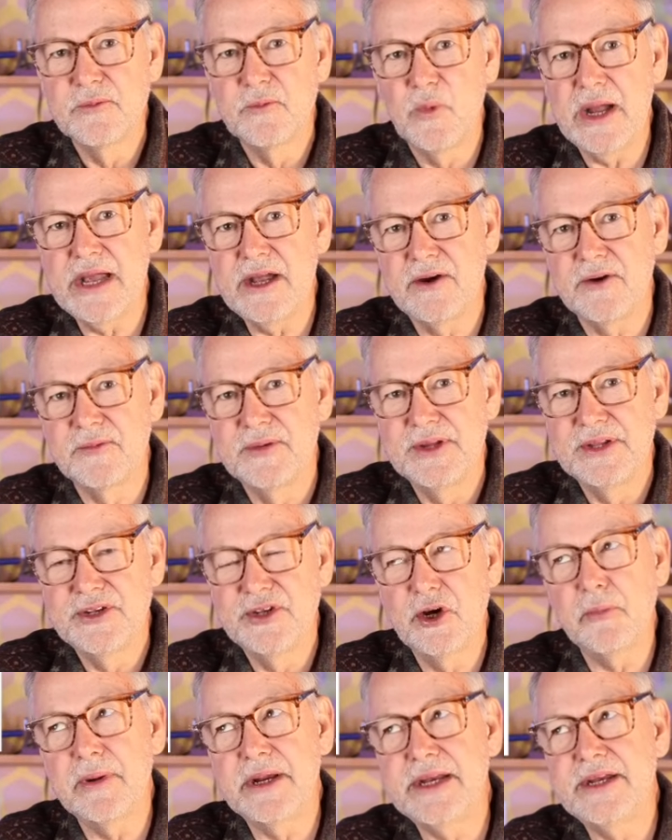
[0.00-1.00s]
Wow,
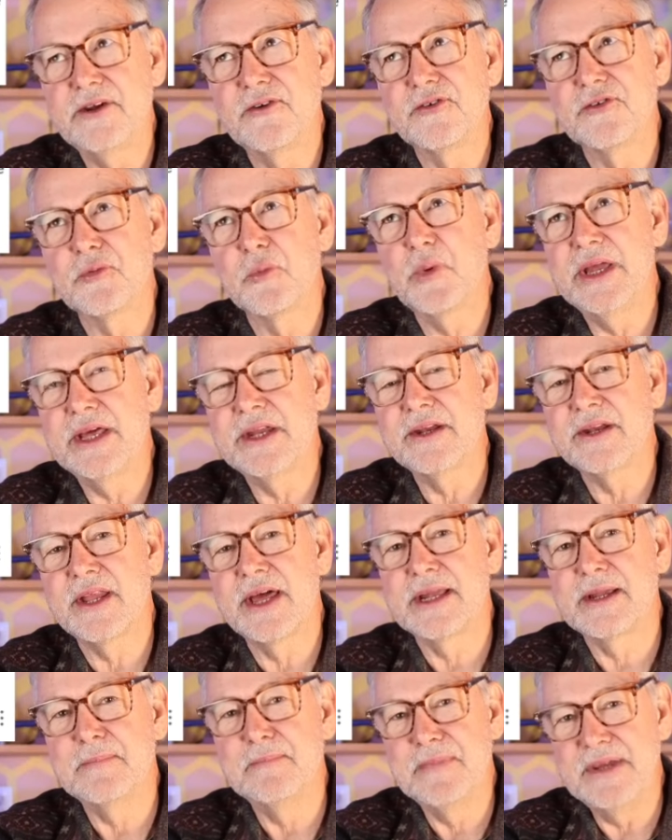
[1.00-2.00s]
nobody knows wind
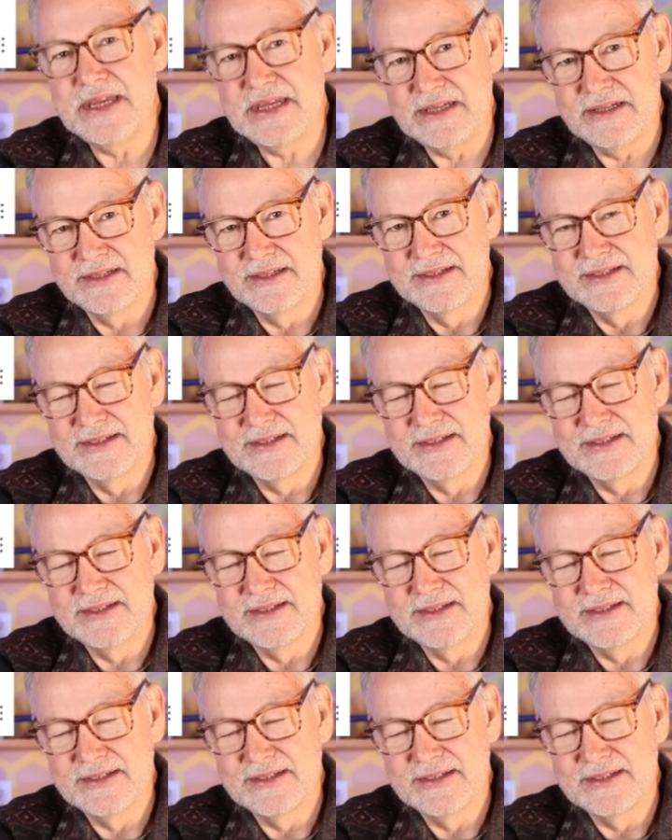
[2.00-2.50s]
like me.